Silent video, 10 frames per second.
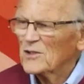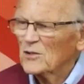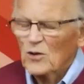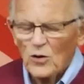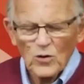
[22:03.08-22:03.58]
to
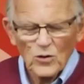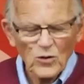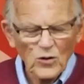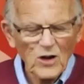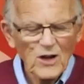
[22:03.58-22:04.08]

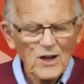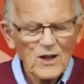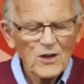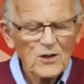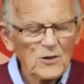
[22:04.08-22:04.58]
all
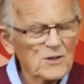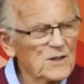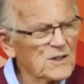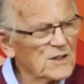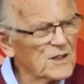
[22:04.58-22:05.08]
who
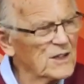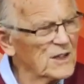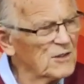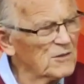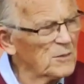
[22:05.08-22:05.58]

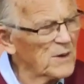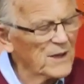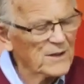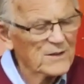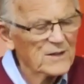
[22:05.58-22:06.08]
sincerely
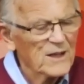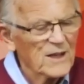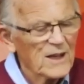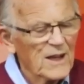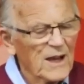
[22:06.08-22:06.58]
repent
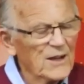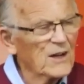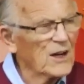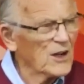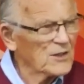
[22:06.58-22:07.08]
and
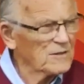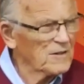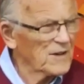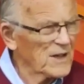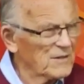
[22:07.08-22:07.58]
ask for
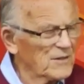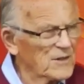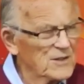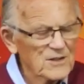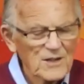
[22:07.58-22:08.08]

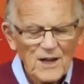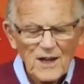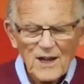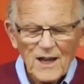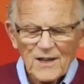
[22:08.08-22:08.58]
forgiveness
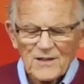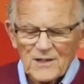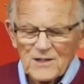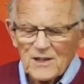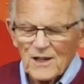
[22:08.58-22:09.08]
and
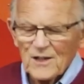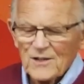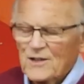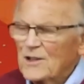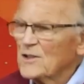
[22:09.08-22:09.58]
decide
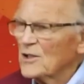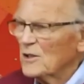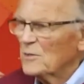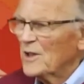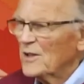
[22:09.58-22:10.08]
and
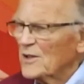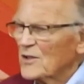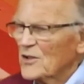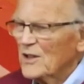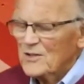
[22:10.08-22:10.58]
determine to
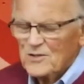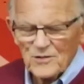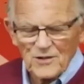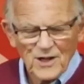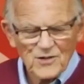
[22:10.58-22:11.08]
change
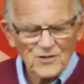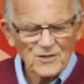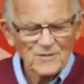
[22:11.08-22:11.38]
direction.